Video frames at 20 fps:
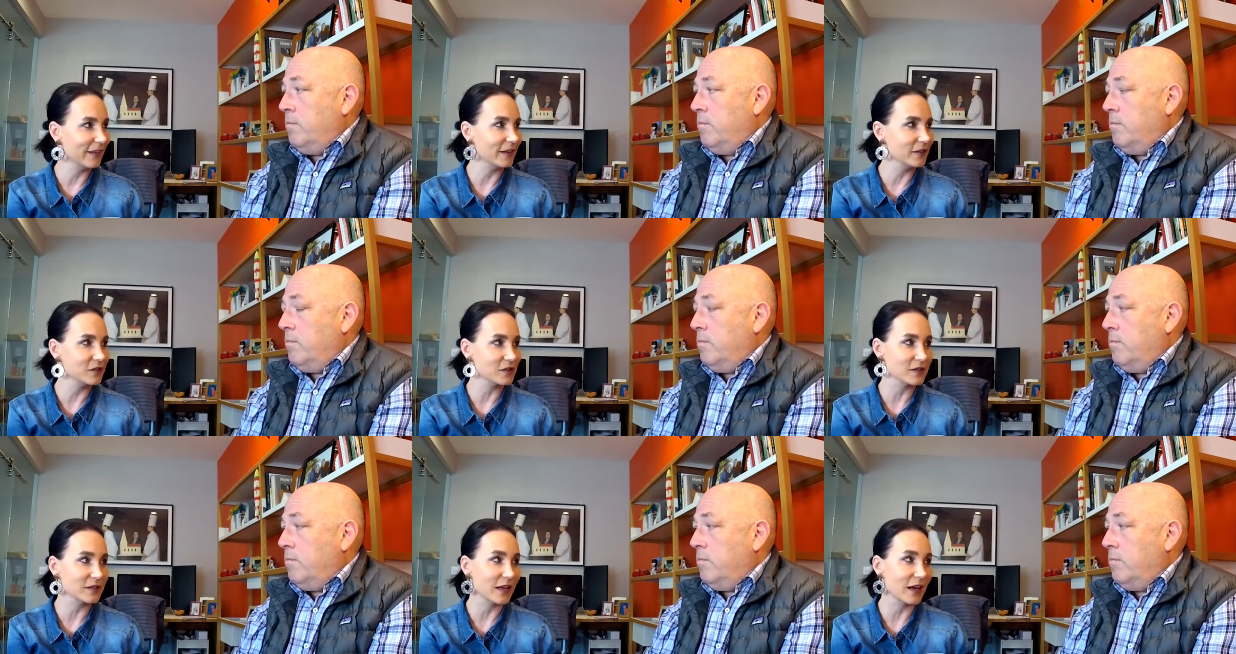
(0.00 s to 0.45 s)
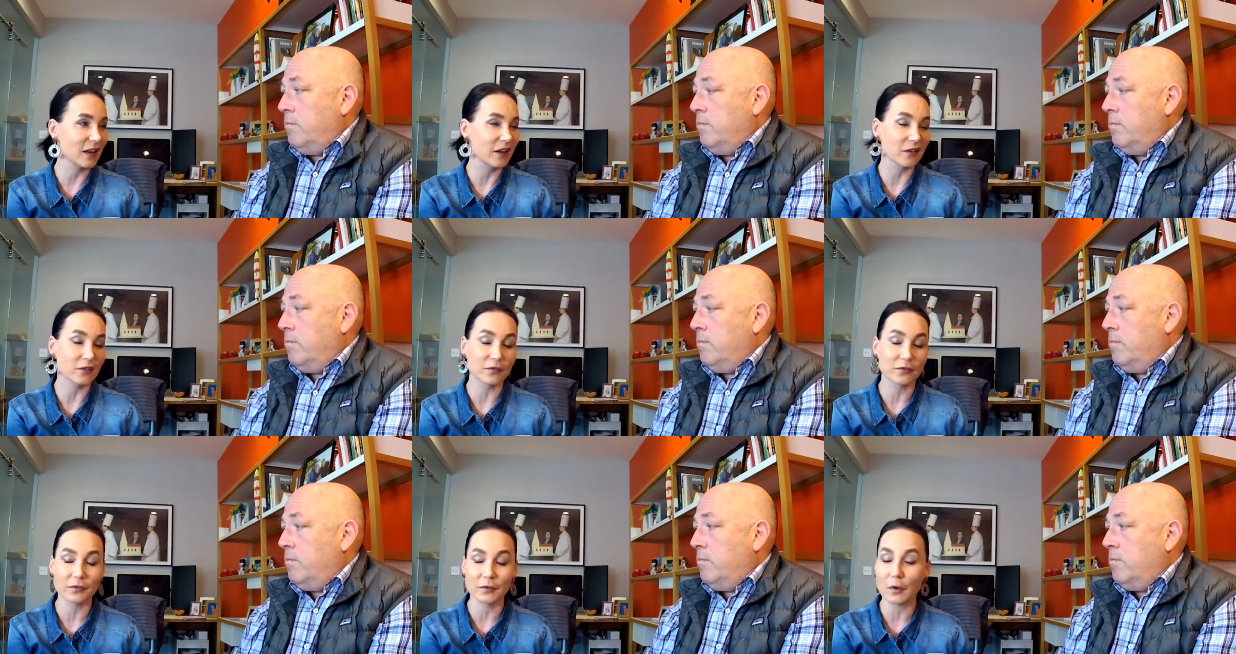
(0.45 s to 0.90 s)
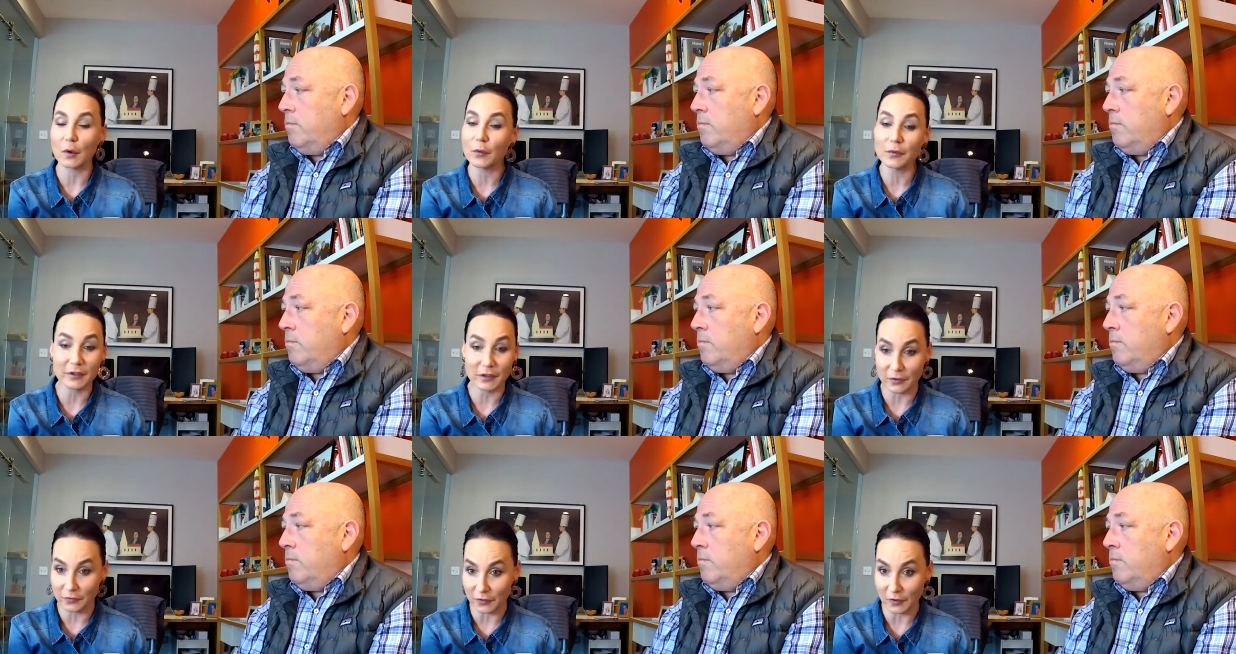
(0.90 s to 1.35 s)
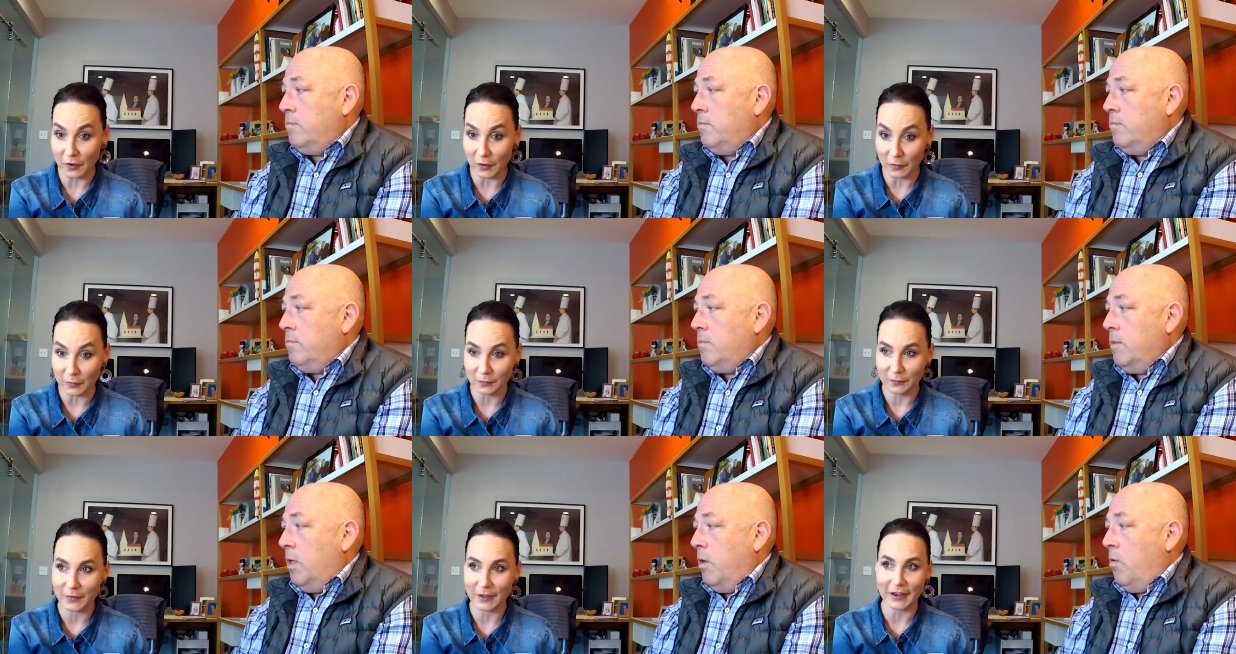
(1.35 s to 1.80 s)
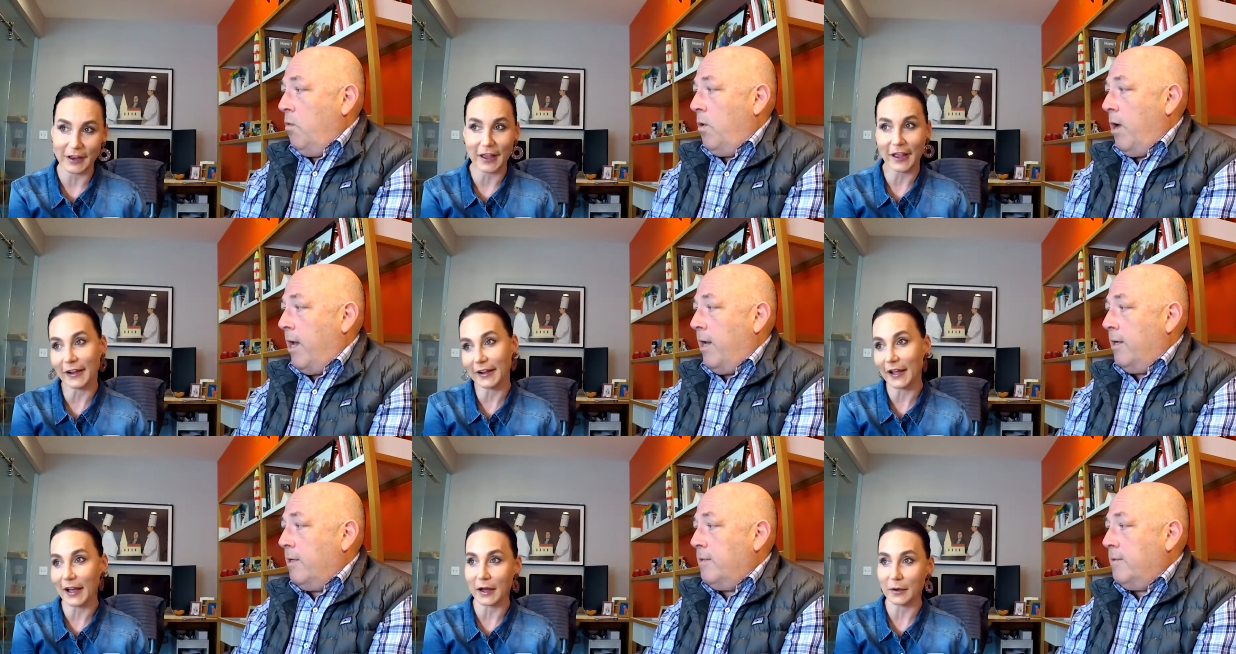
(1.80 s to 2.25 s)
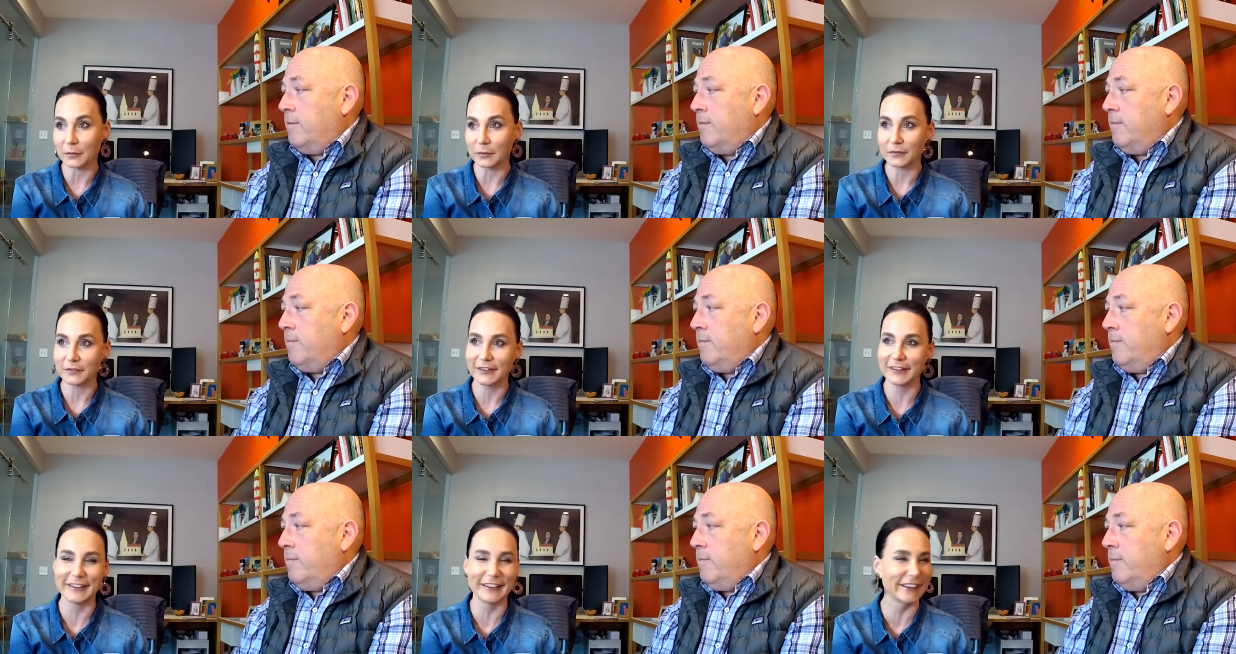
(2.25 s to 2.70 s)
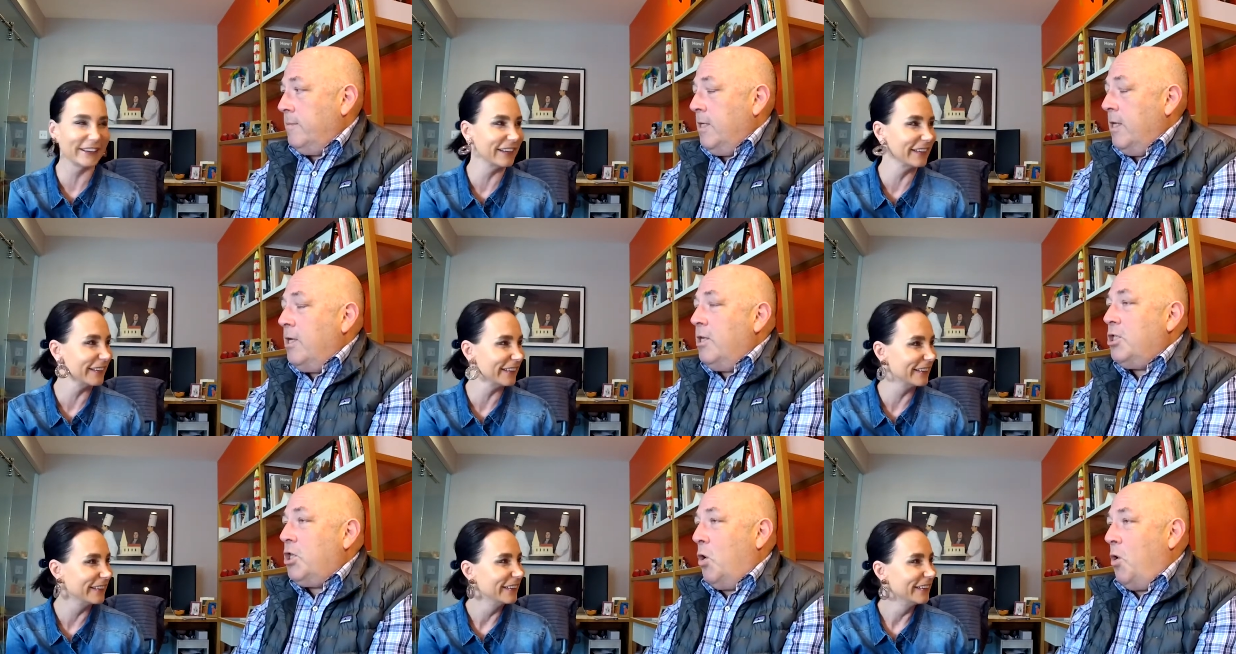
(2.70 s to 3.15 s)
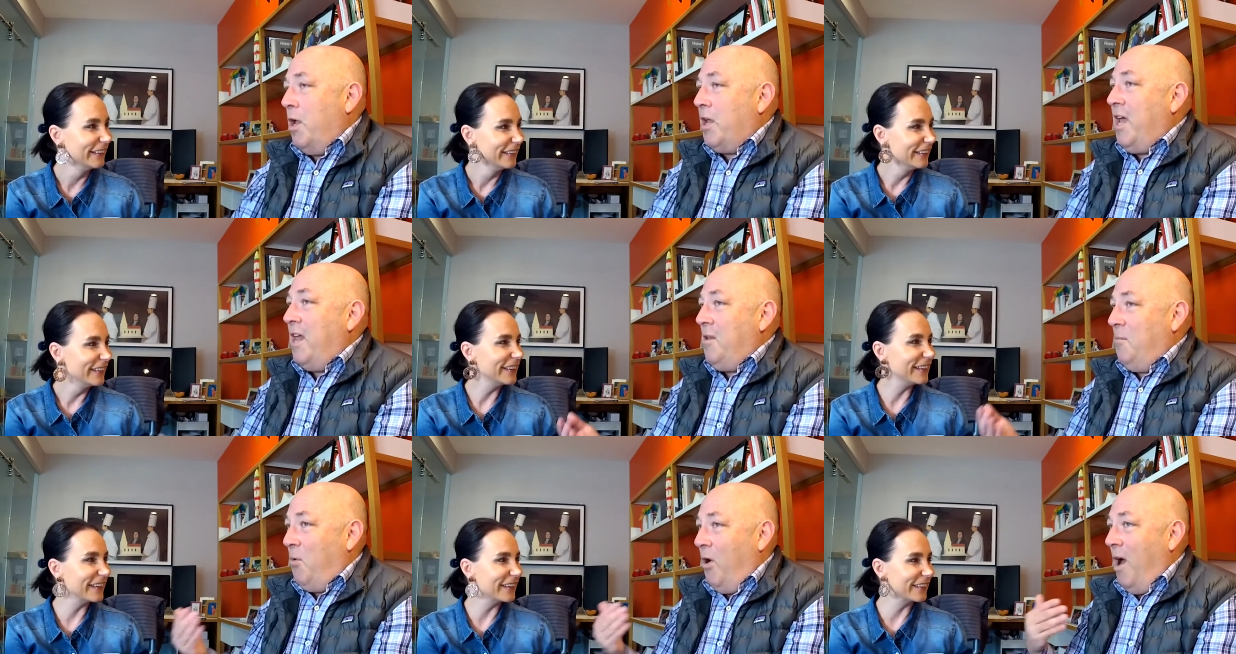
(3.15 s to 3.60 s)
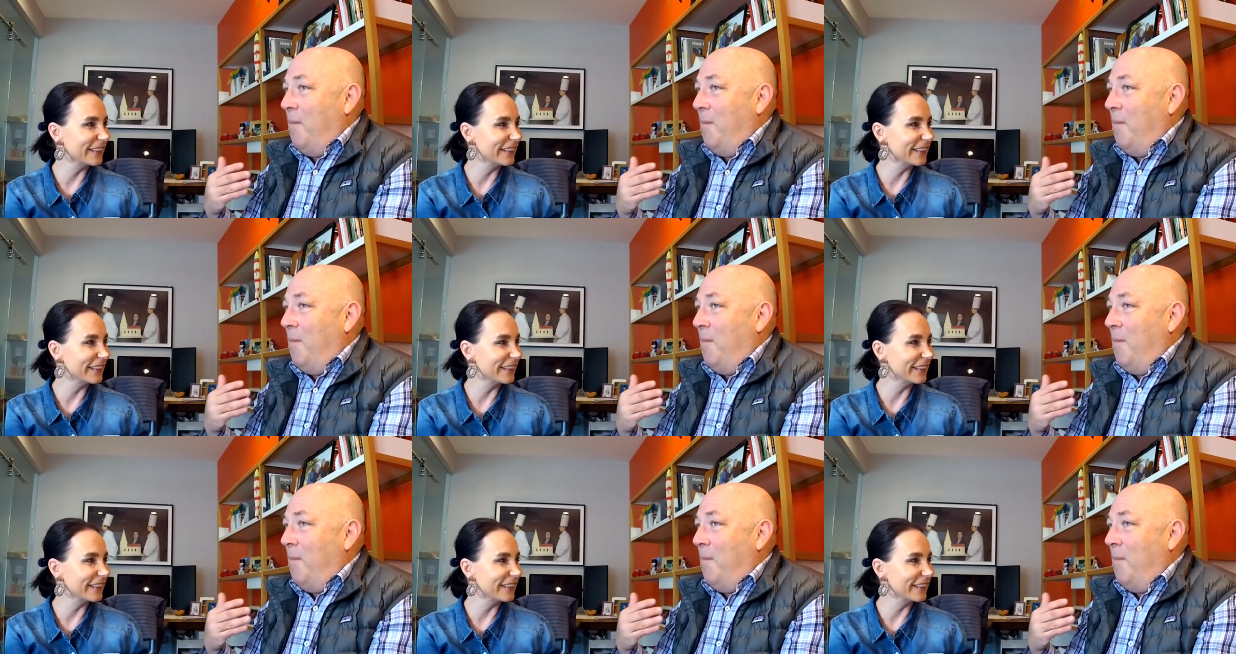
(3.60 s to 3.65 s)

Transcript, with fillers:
Speaker 1: than just kind of go with the flow and right. hang out
Speaker 2: so again the